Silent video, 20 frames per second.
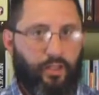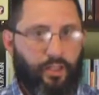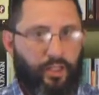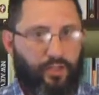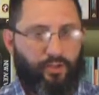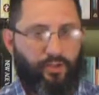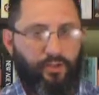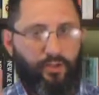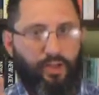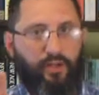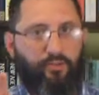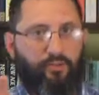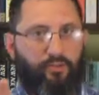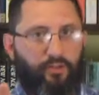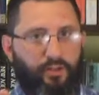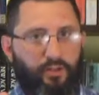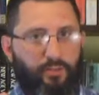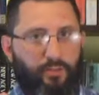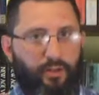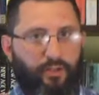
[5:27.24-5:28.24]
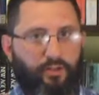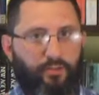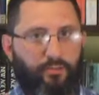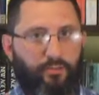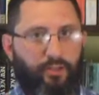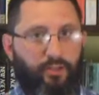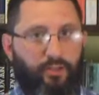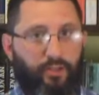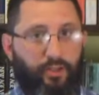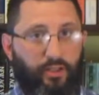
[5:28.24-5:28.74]
Yes, you have a
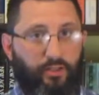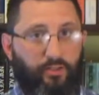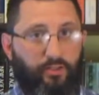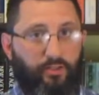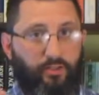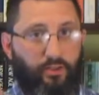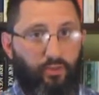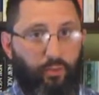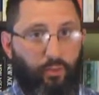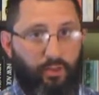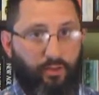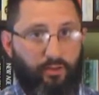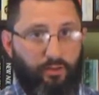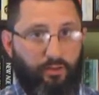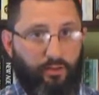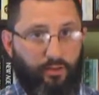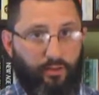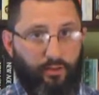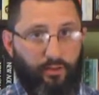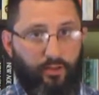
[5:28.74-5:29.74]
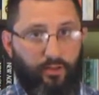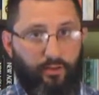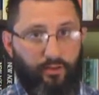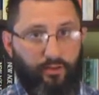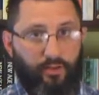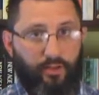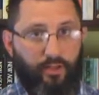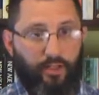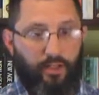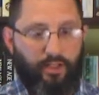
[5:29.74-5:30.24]
responsibility to witness to the
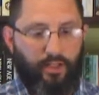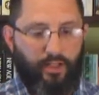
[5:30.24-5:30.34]
lost.